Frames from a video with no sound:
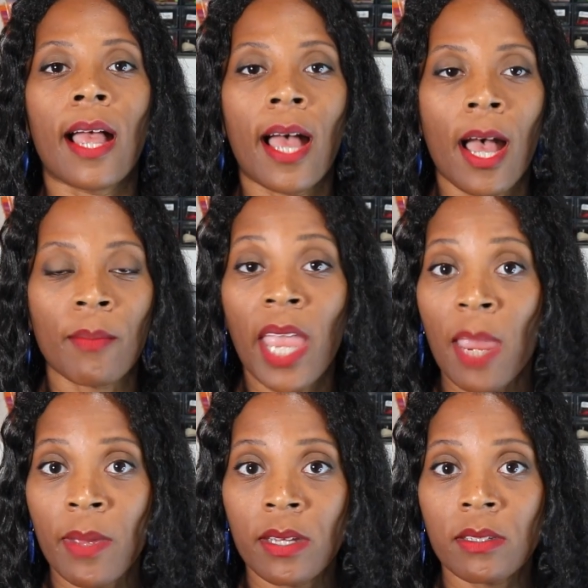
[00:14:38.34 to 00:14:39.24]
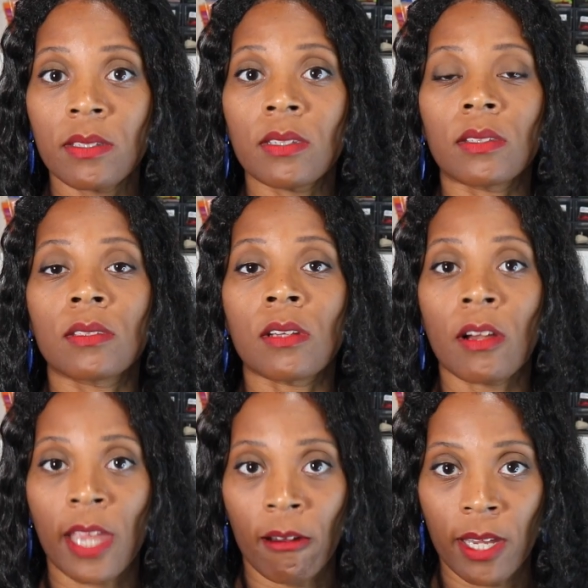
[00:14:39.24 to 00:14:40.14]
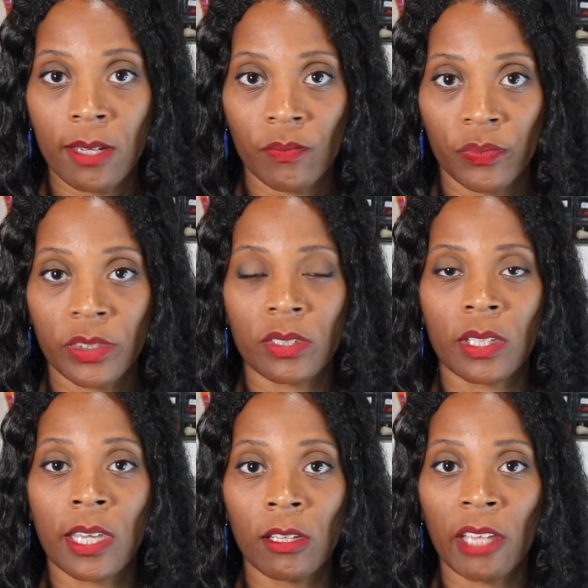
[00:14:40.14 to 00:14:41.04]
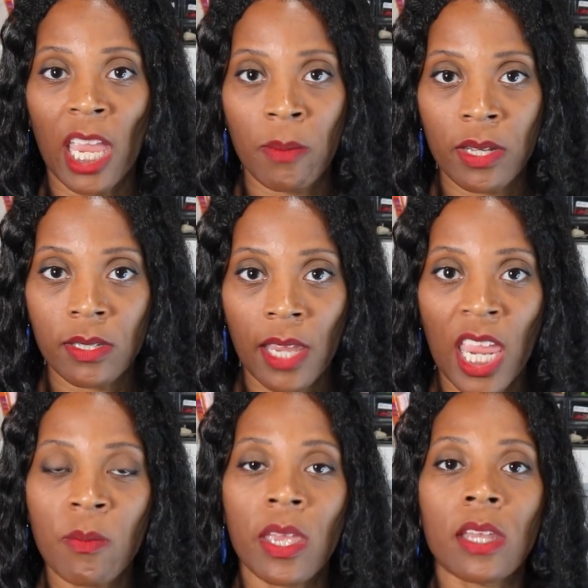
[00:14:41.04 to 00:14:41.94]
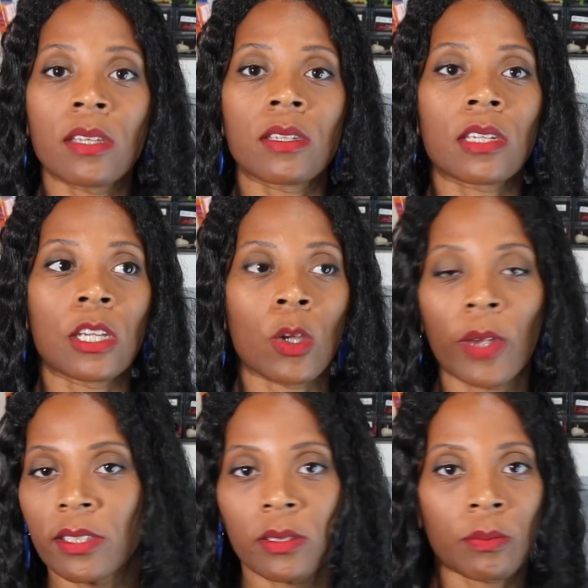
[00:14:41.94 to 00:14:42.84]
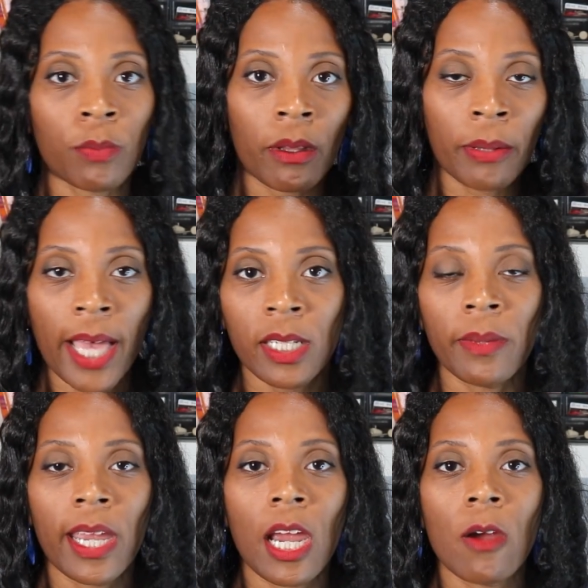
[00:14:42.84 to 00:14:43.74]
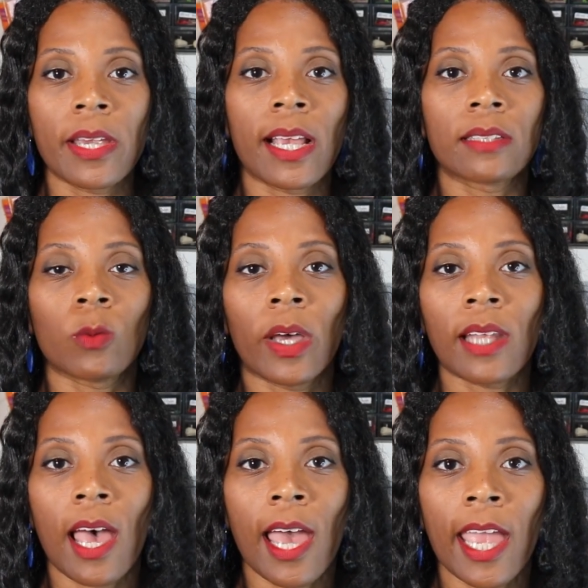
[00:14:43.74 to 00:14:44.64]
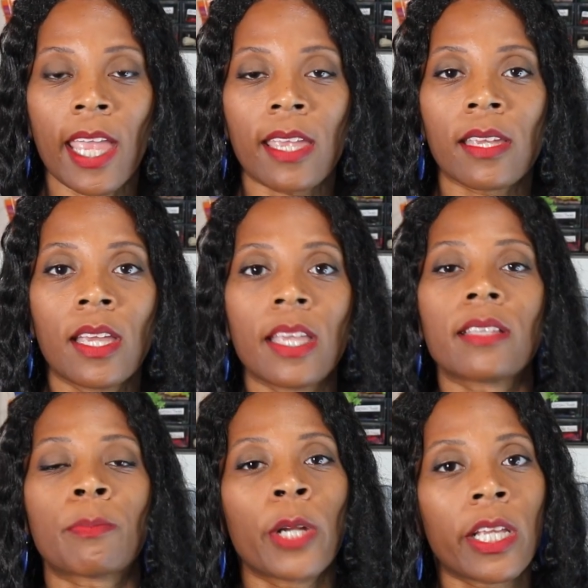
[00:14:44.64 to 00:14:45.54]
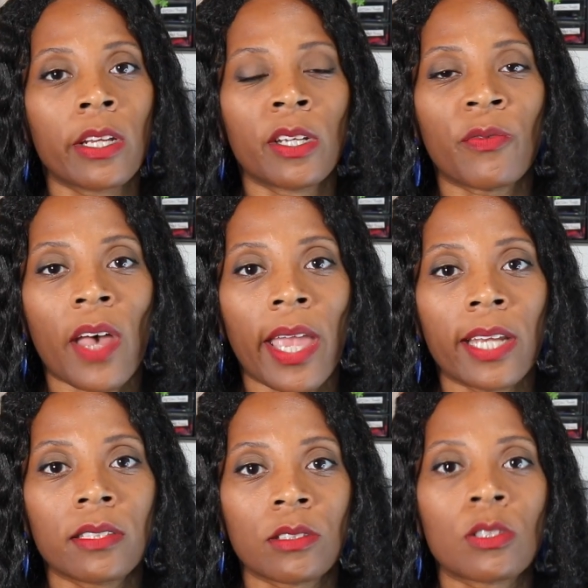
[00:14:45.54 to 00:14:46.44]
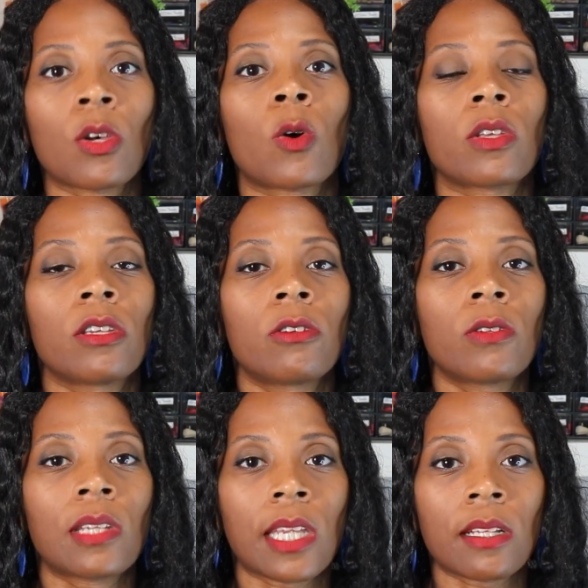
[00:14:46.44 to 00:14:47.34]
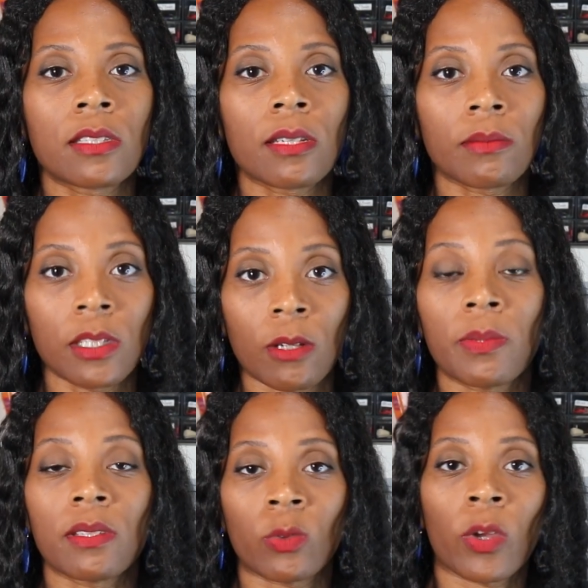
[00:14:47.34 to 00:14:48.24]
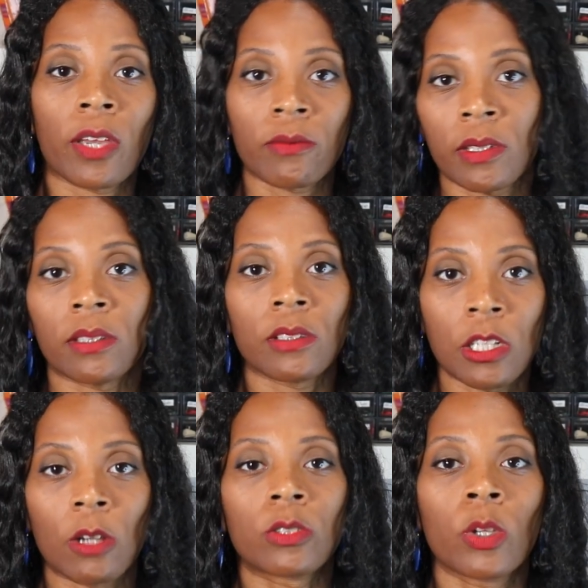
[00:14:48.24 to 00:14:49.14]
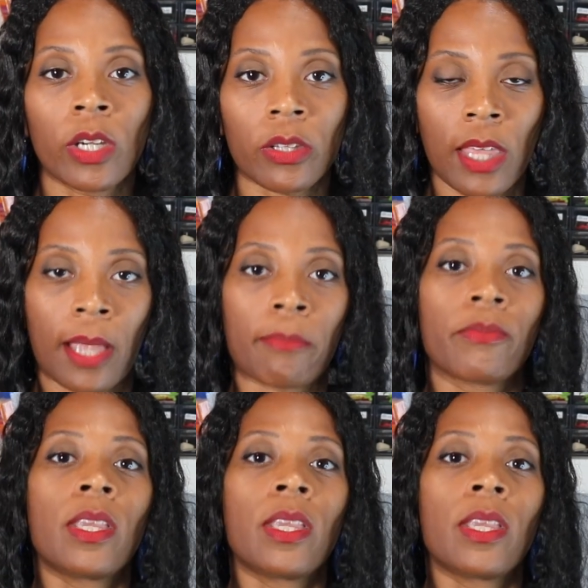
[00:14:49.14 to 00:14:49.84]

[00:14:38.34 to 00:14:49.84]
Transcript: Aemond Targaryen, to kill Aemond. Aemond, he has platinum hair, he has one eye, he's pretty good in a fight, so you need to, be swift and, do your thing.